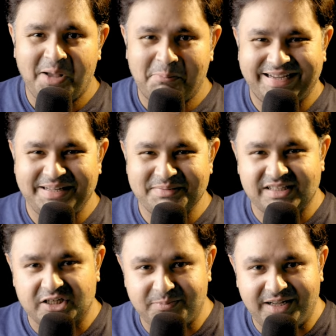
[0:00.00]
My name is
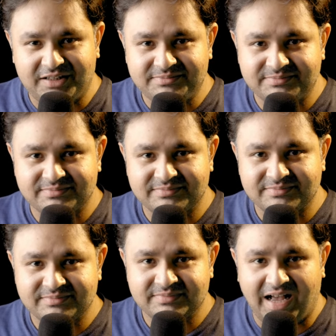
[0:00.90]
Lakshay Behl.
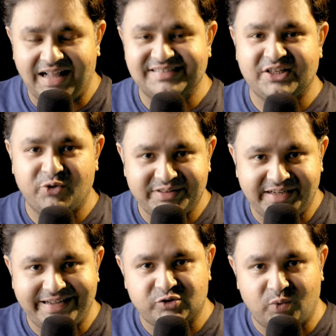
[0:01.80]
I'll see you in the
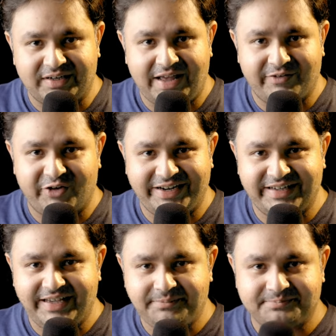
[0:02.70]
next one. Have a great
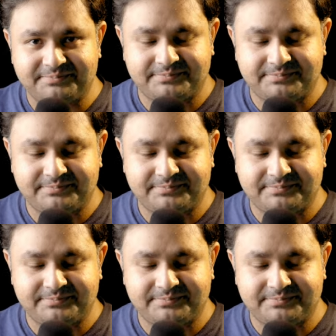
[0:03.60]
day.